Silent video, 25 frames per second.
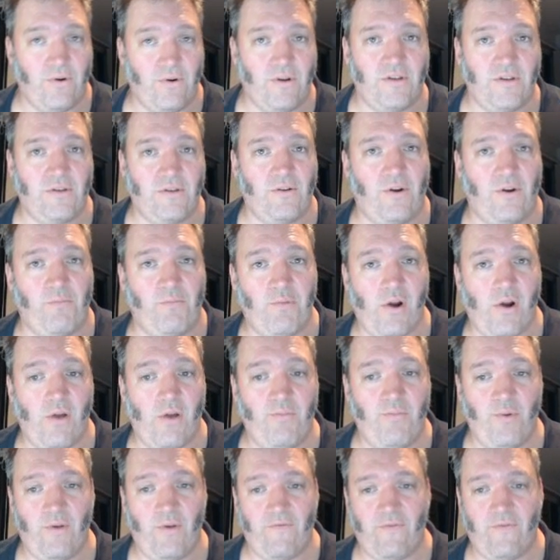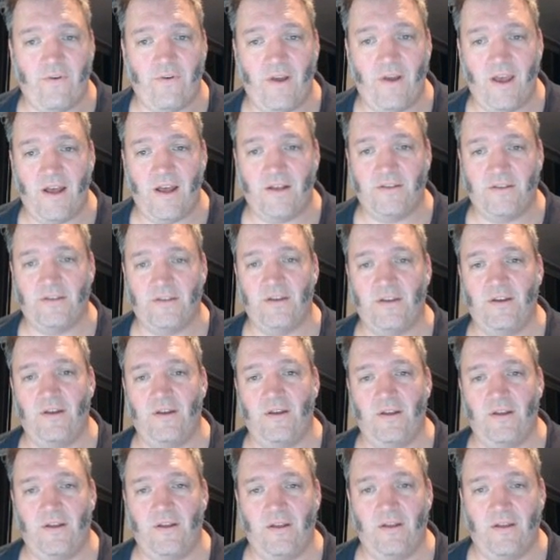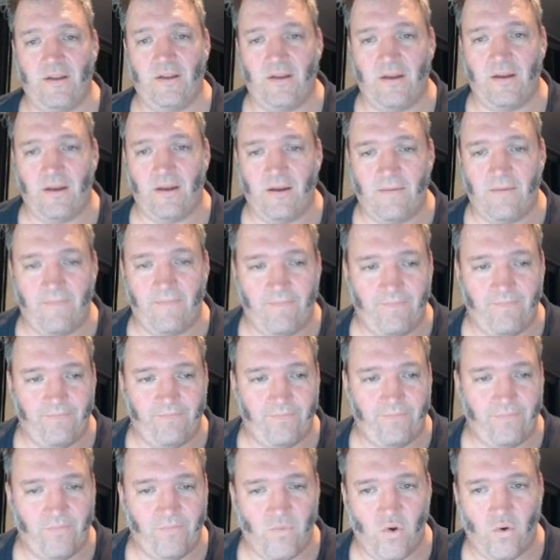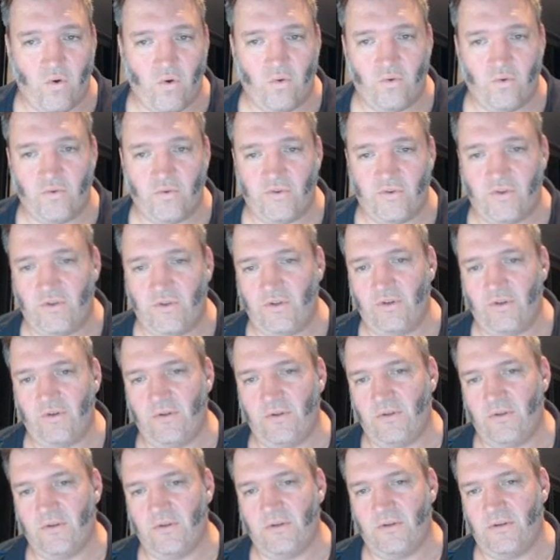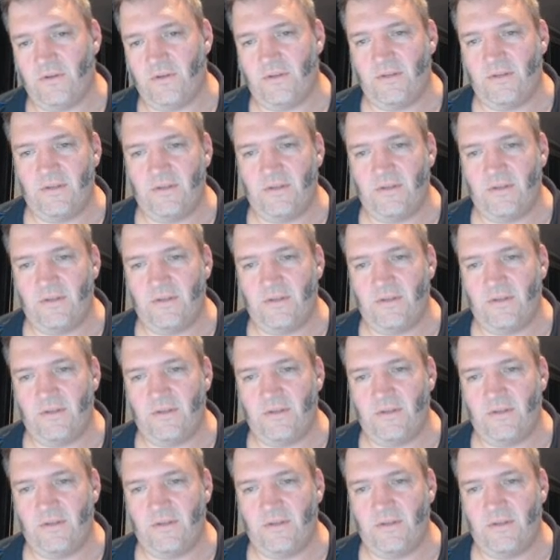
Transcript: it's not appropriate for ours. All students,